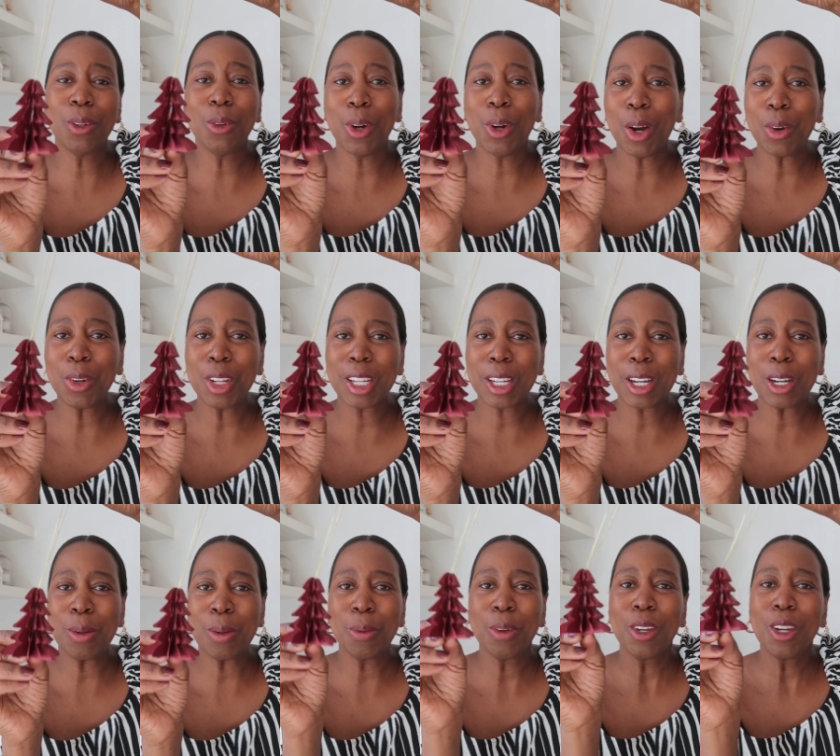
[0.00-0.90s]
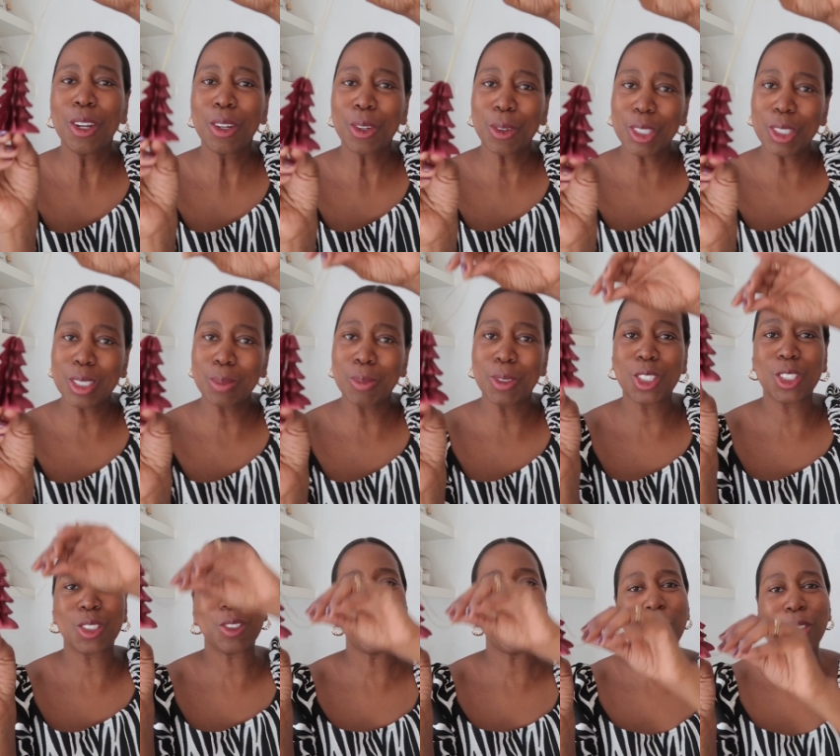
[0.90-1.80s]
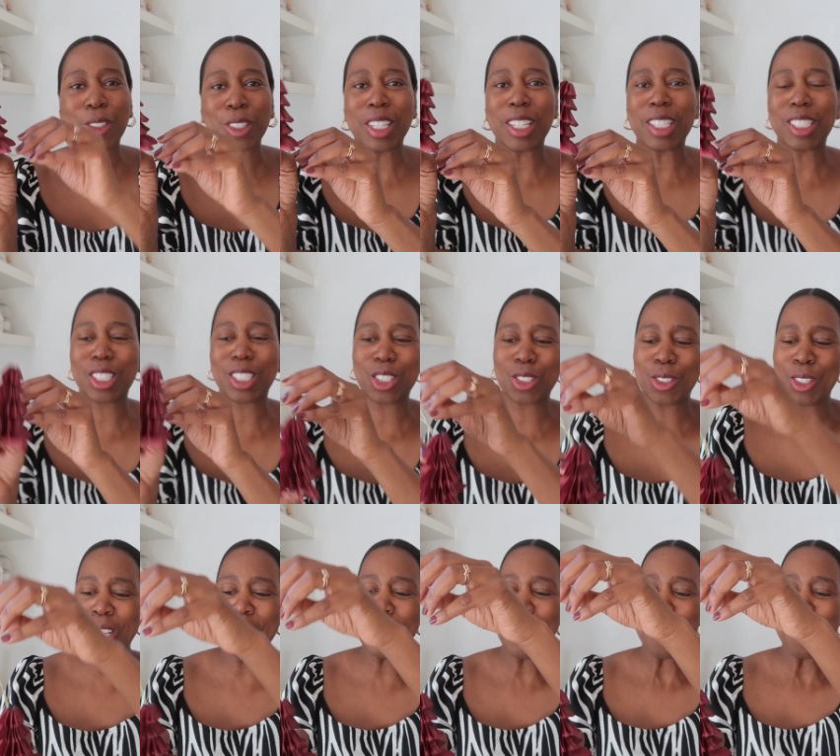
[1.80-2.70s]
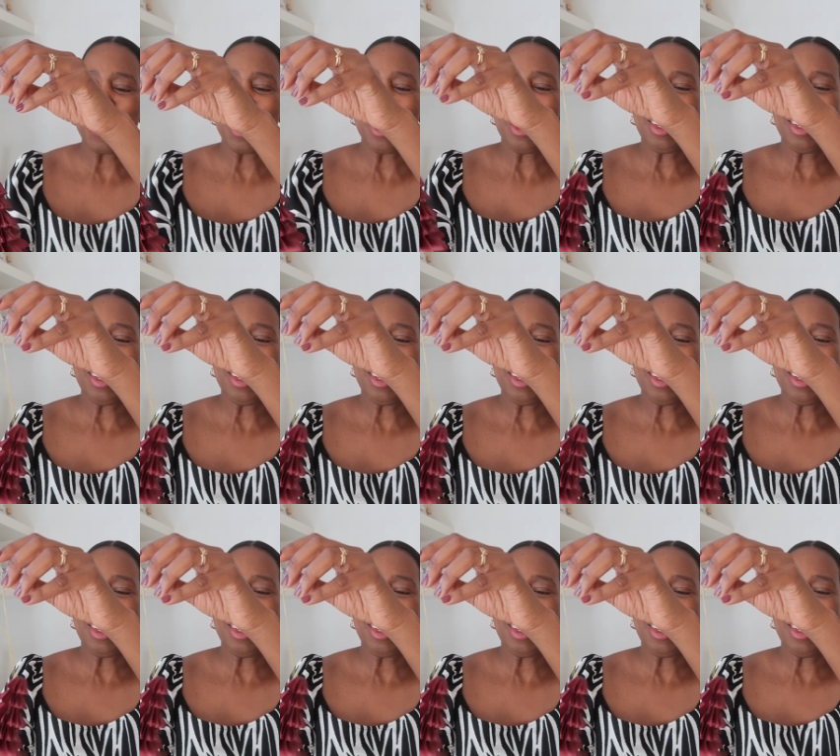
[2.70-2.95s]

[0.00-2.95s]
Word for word: little honeycomb Christmas tree on his tree,